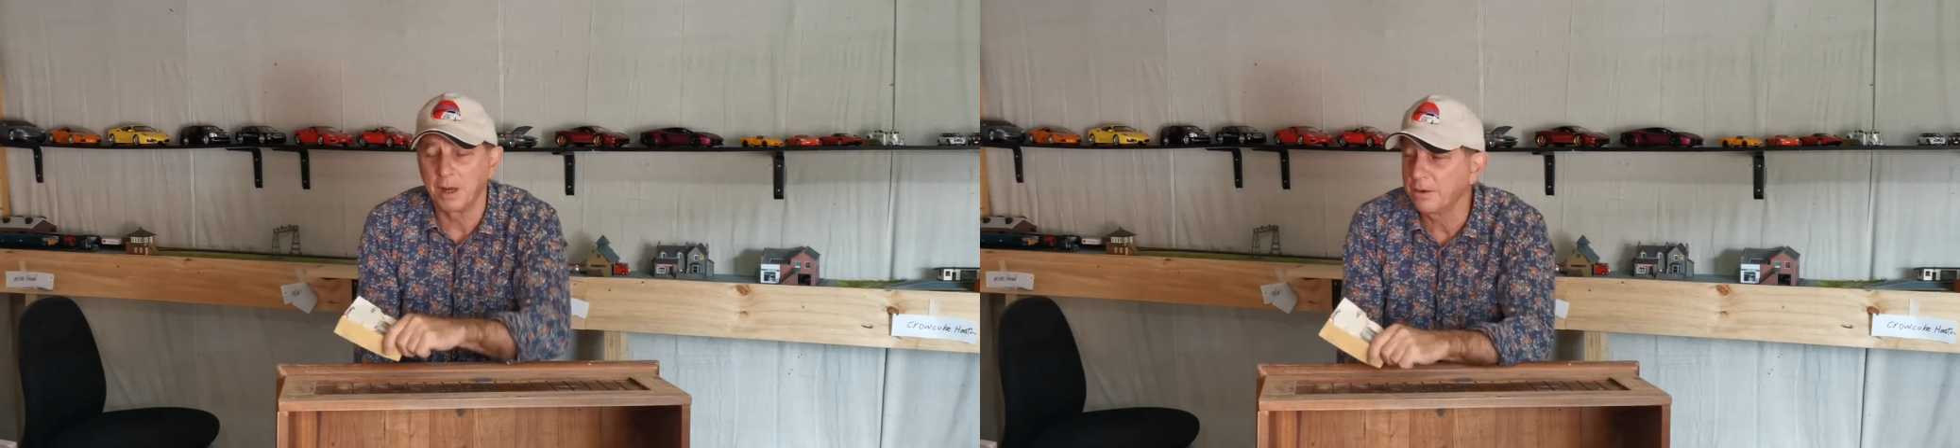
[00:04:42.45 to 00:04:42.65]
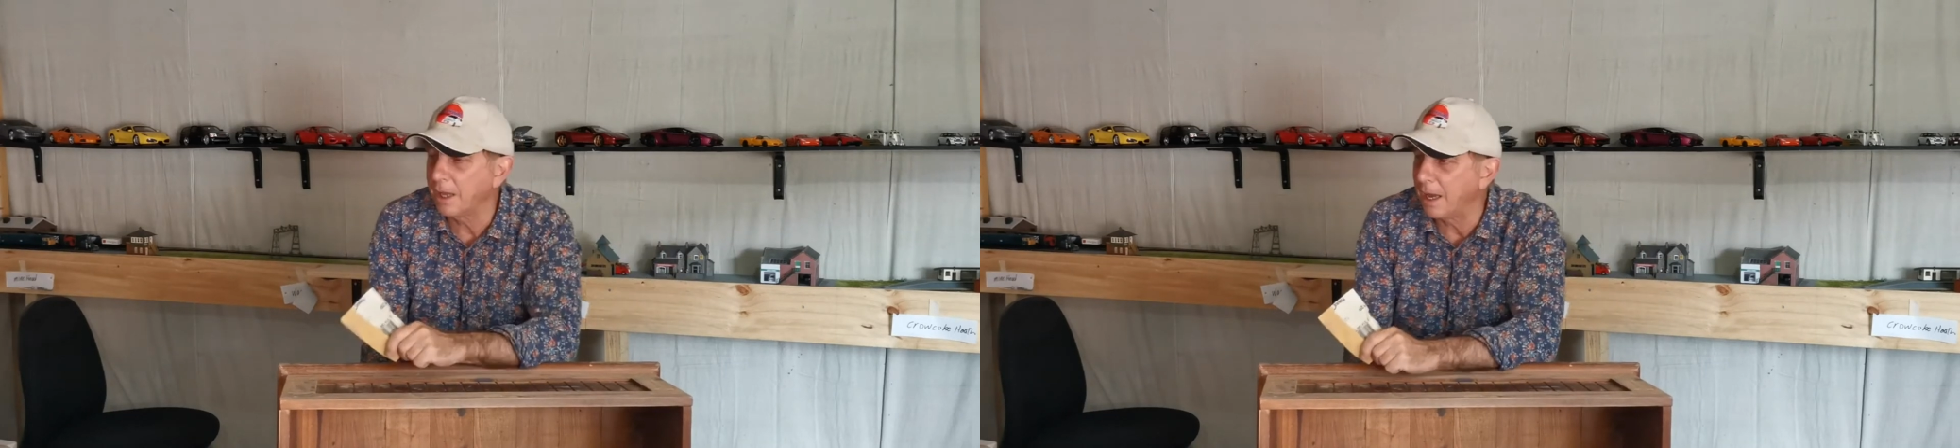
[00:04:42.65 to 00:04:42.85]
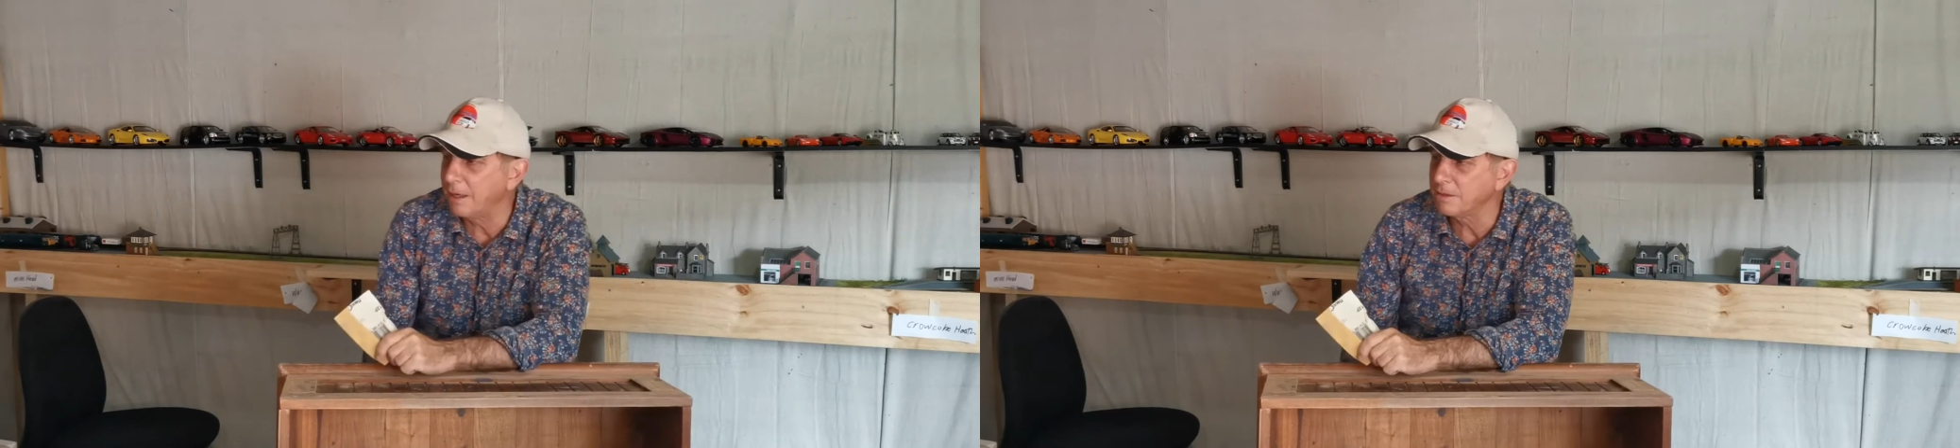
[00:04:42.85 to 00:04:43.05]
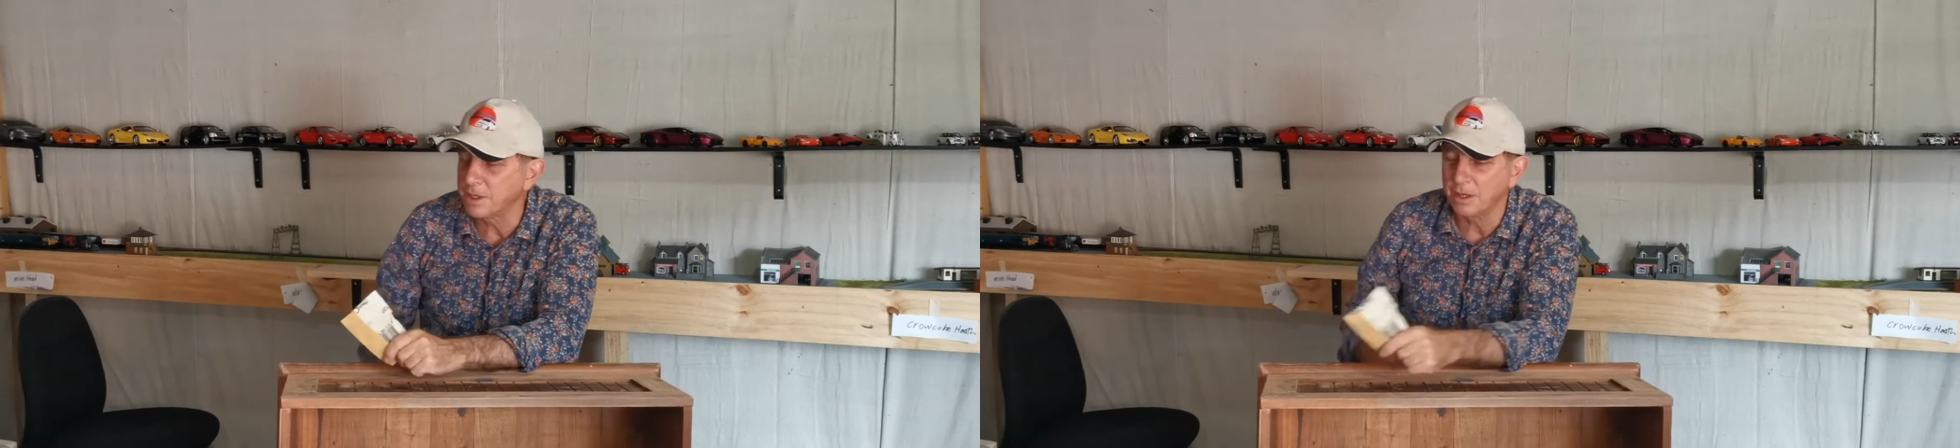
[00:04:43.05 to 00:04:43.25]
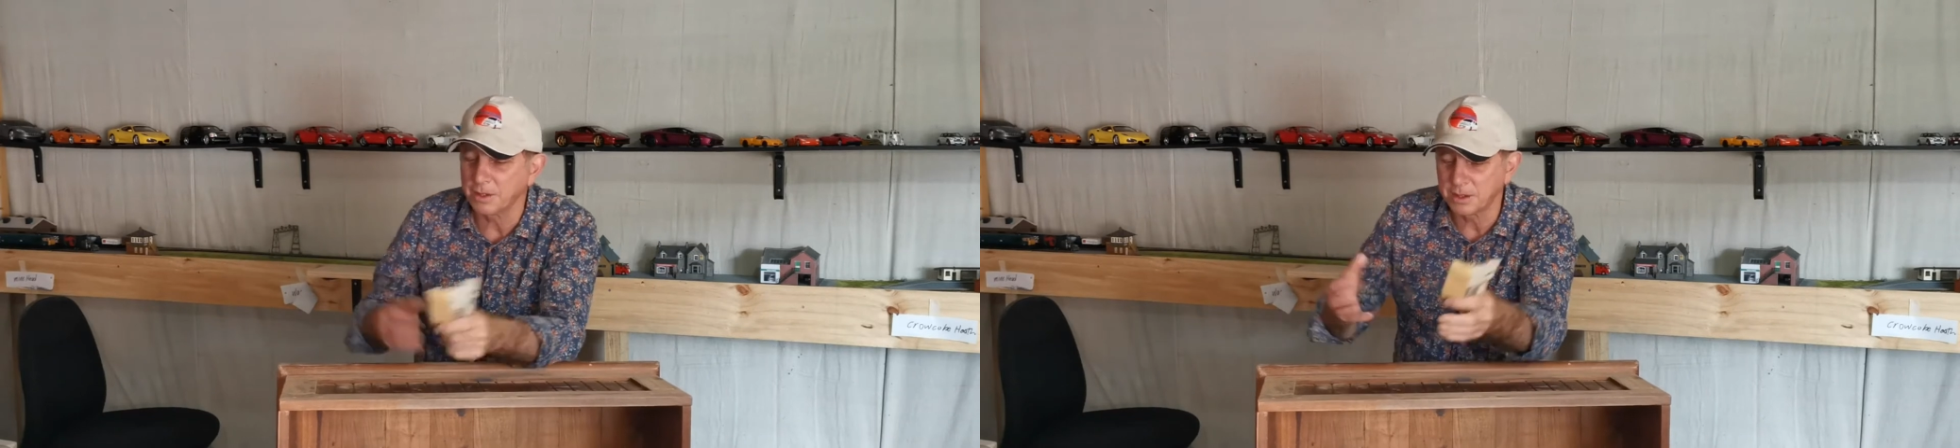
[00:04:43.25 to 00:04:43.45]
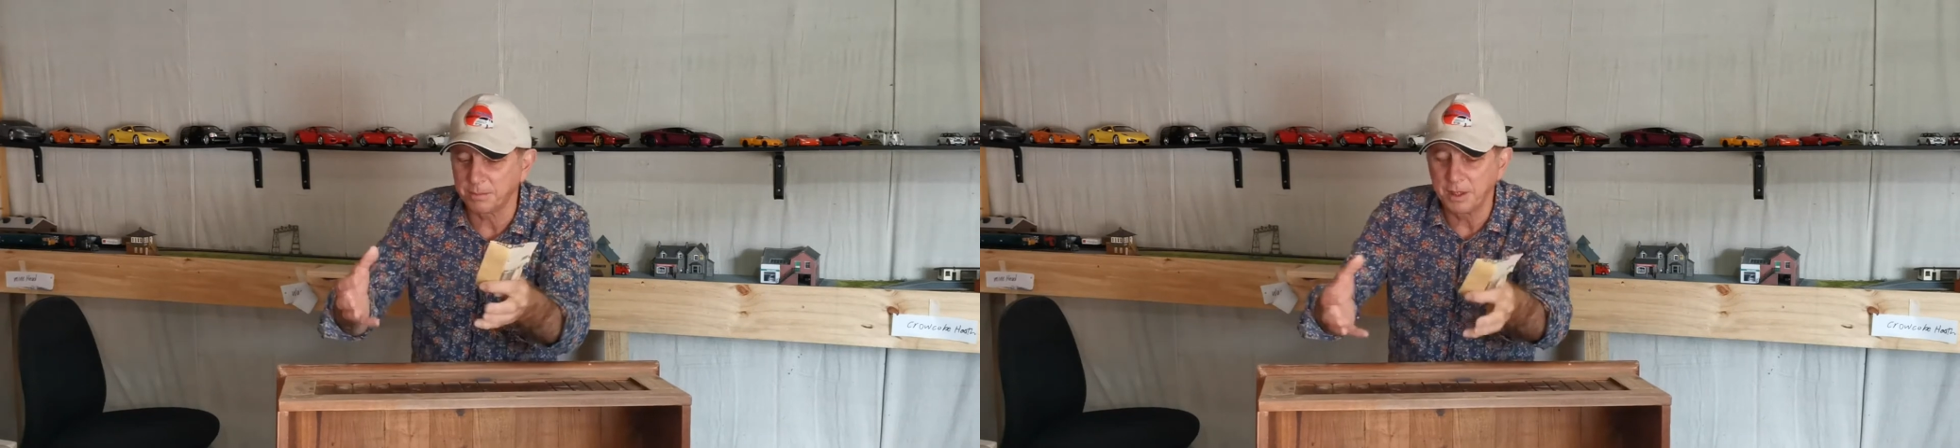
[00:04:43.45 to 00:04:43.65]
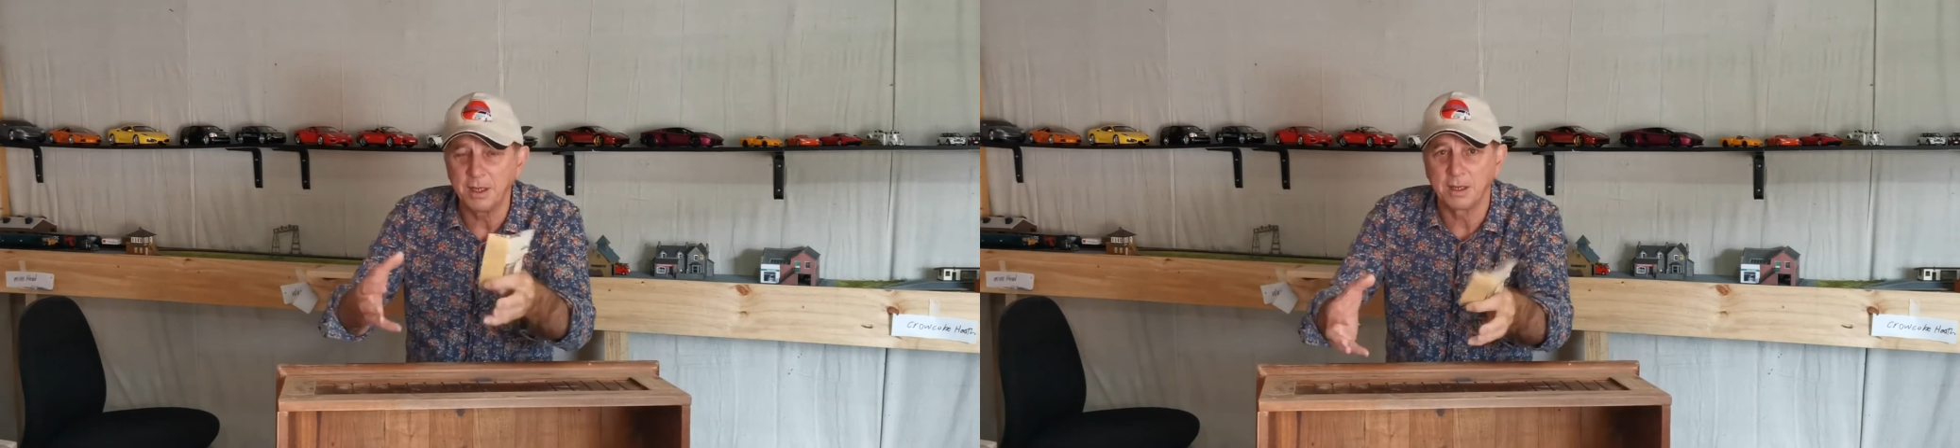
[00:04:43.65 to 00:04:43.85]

Okay, has he got something he